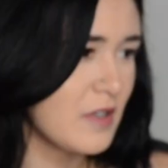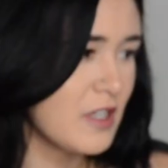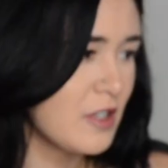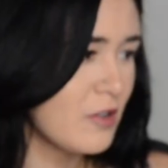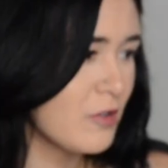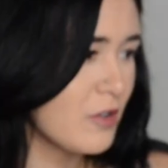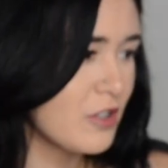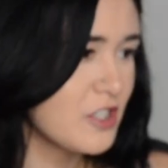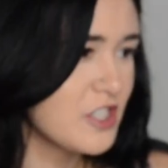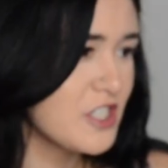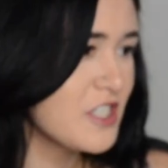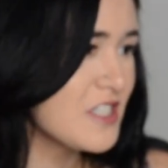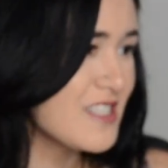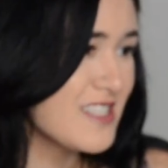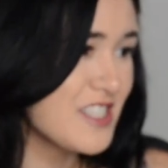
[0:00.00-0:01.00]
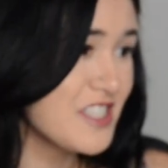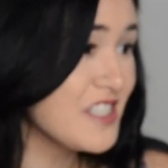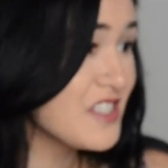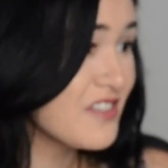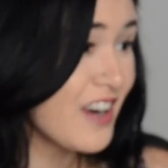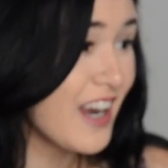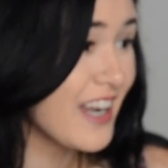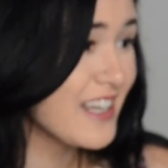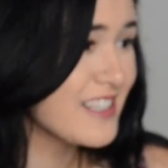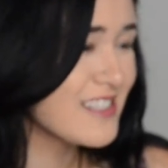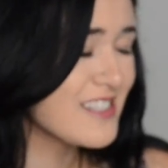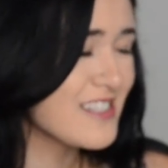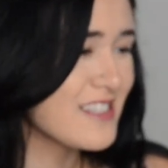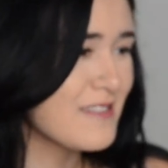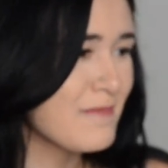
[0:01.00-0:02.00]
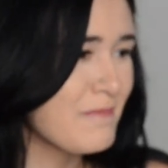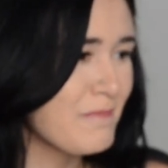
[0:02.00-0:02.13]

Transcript: Eat grilled cheese and cheese fries.